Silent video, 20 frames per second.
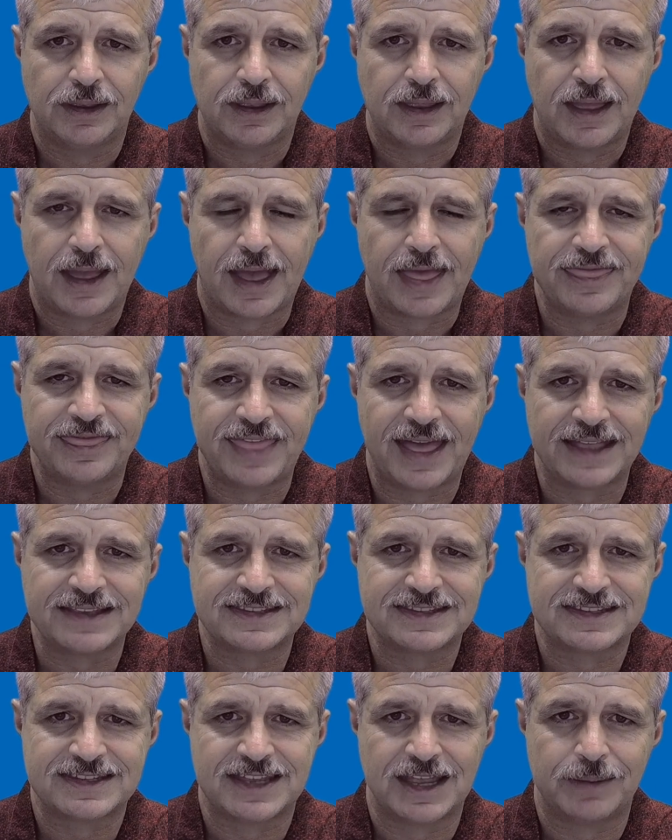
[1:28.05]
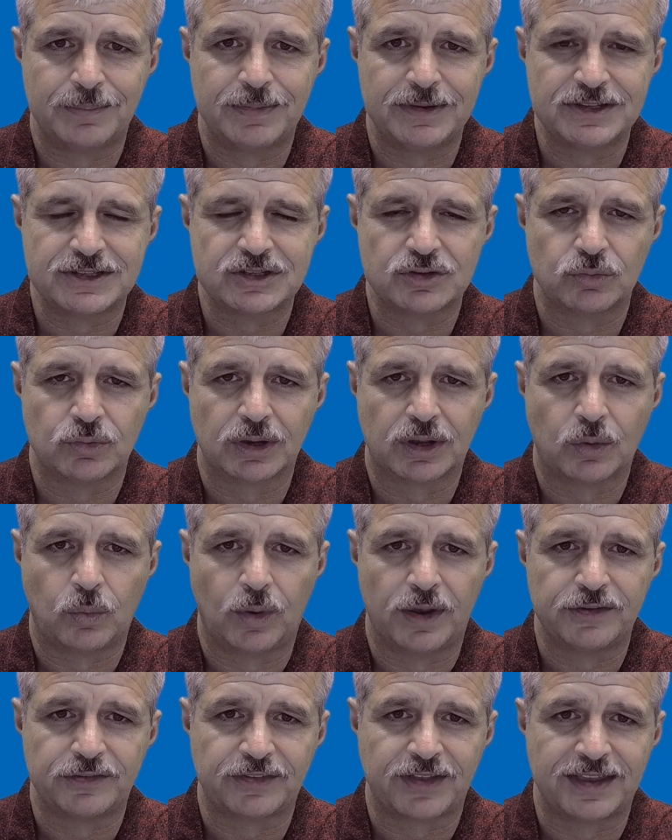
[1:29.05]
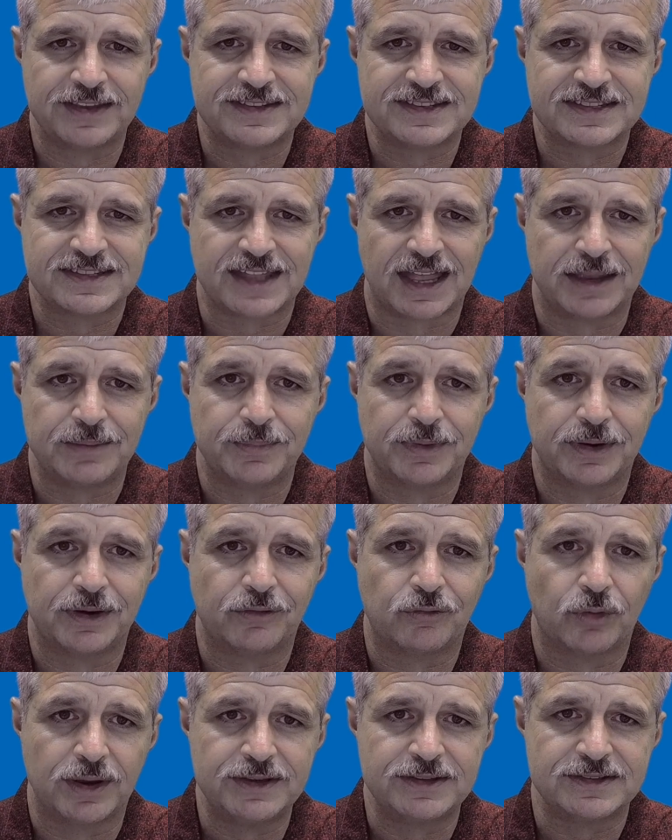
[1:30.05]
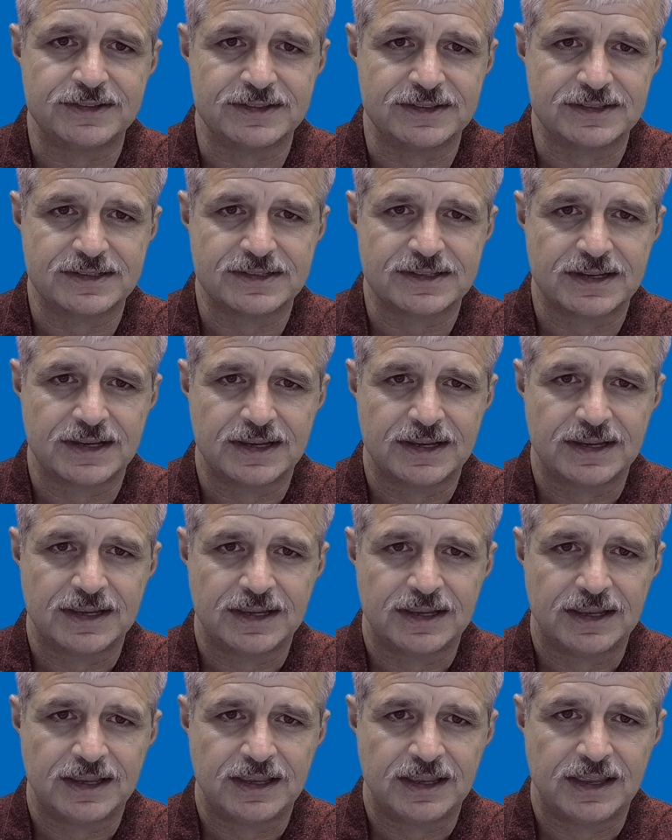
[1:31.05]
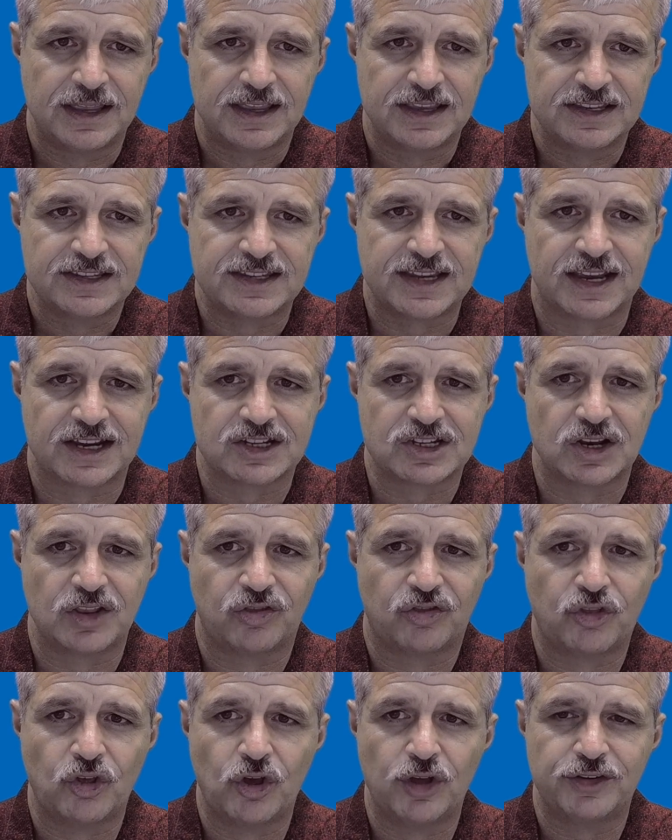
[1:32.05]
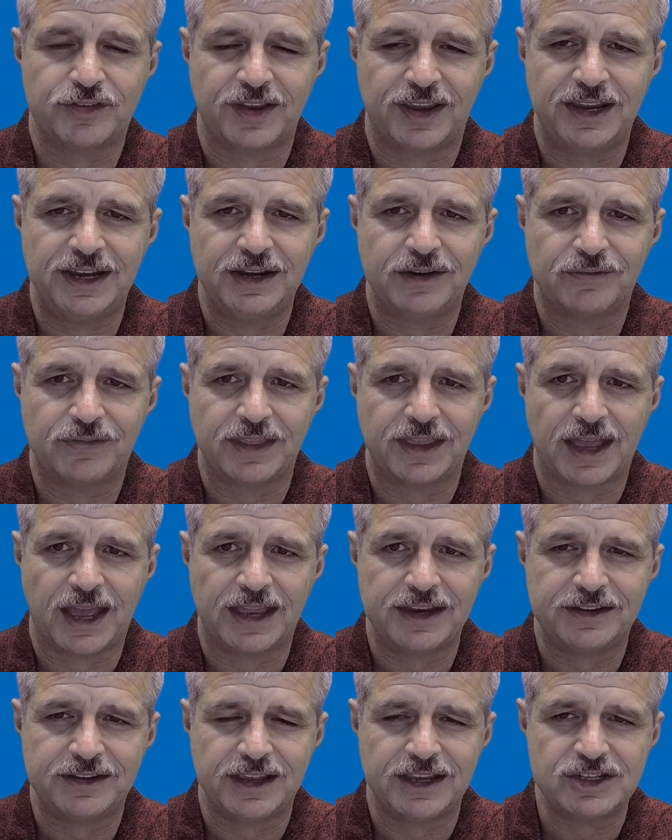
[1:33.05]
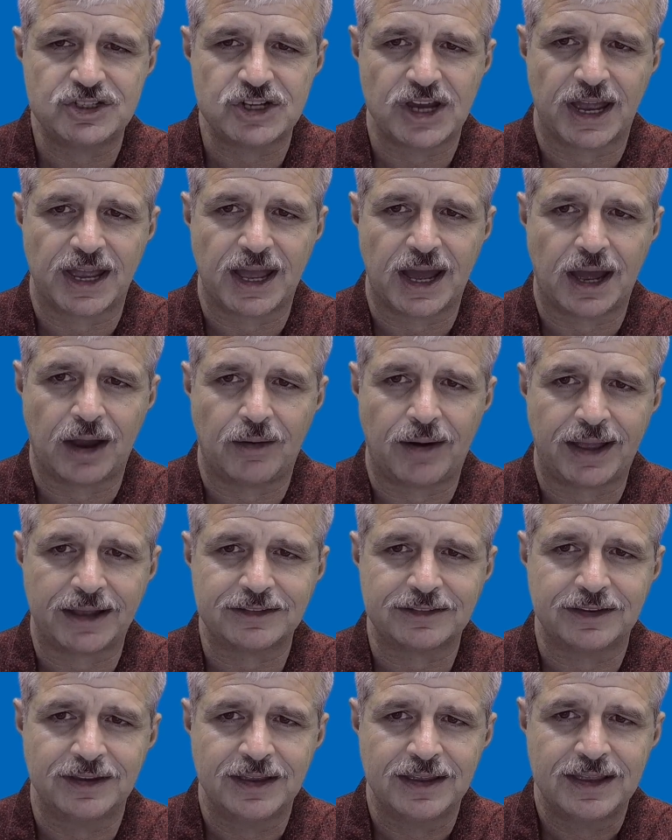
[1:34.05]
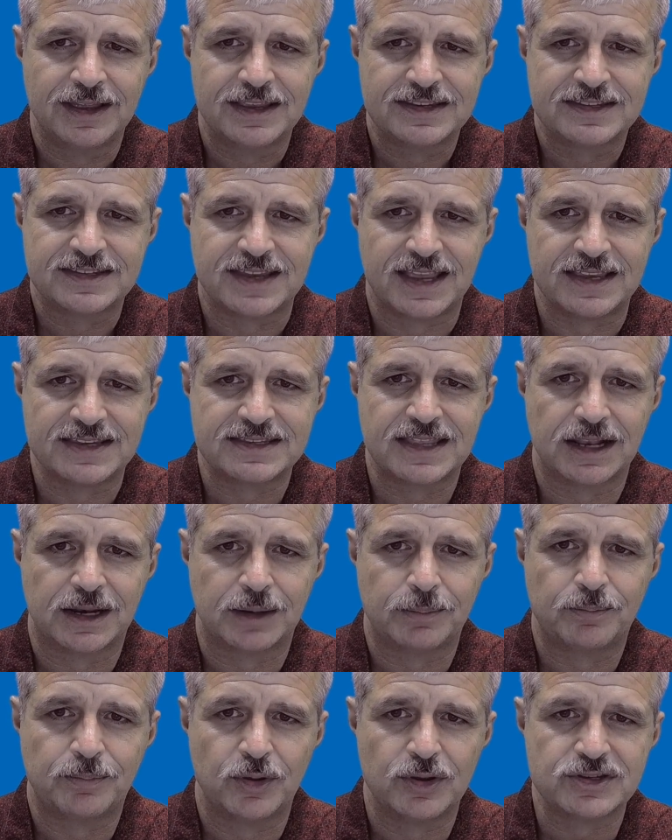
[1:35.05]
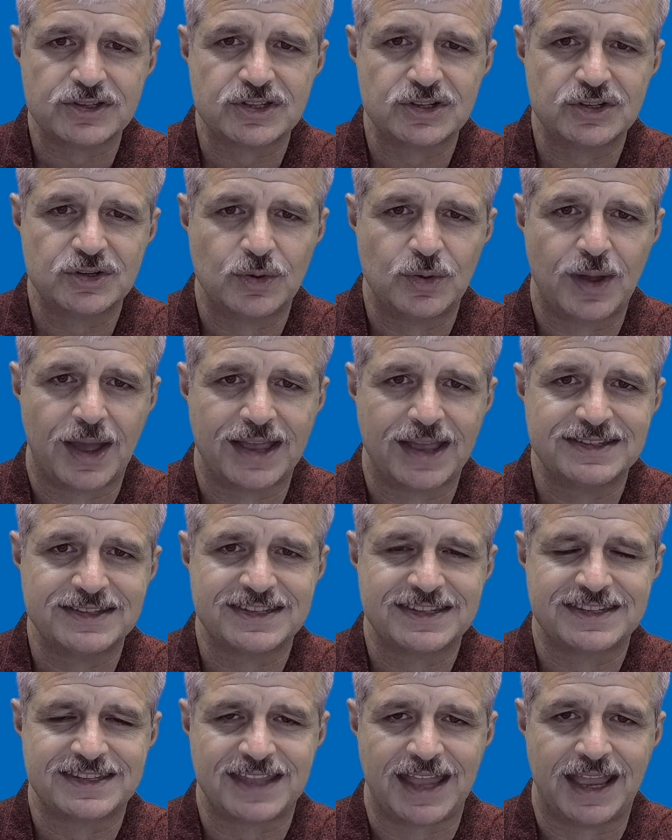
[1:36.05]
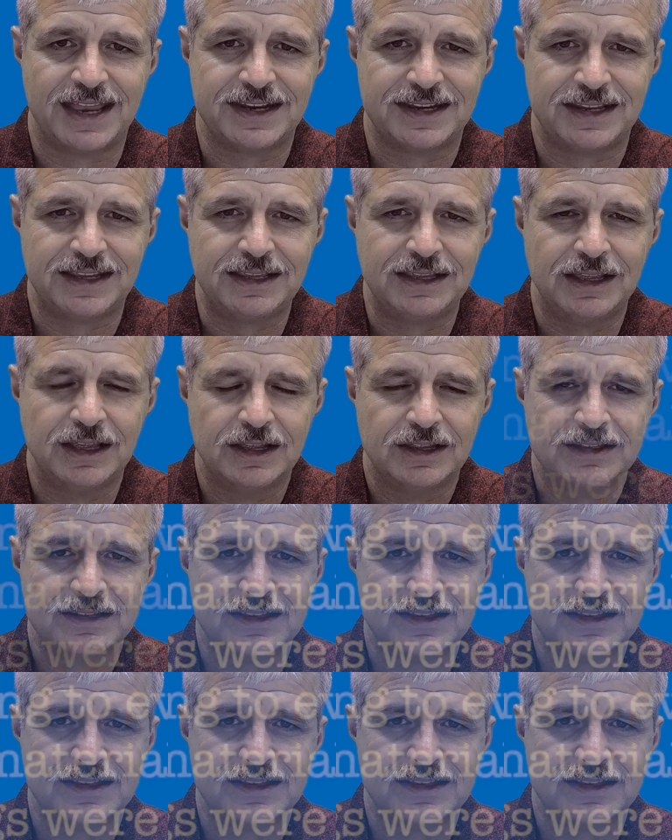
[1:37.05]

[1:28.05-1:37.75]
and that step is to request a statement of reasons. Section 13 of the ADJR Act says that a person who has standing to